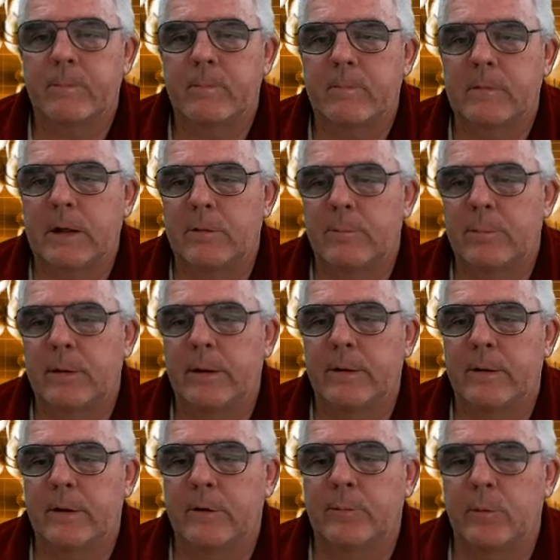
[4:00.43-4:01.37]
I've played
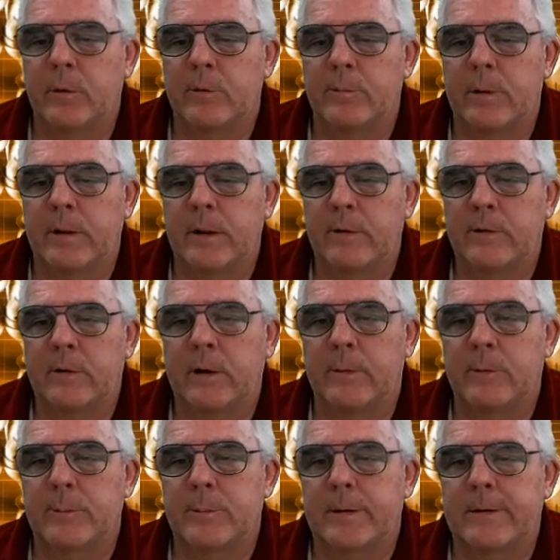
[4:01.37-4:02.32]
this move many
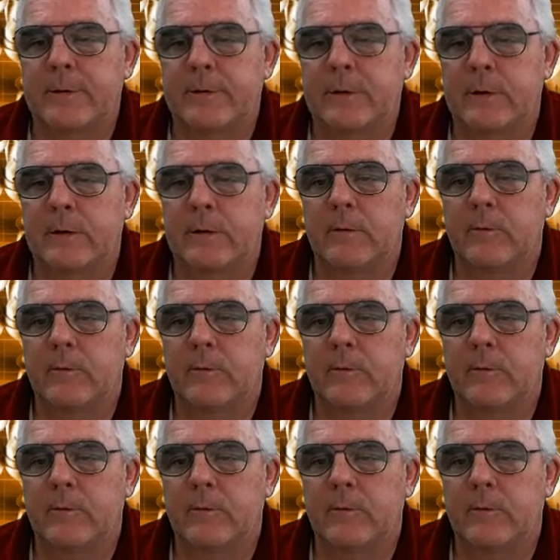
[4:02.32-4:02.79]
times myself.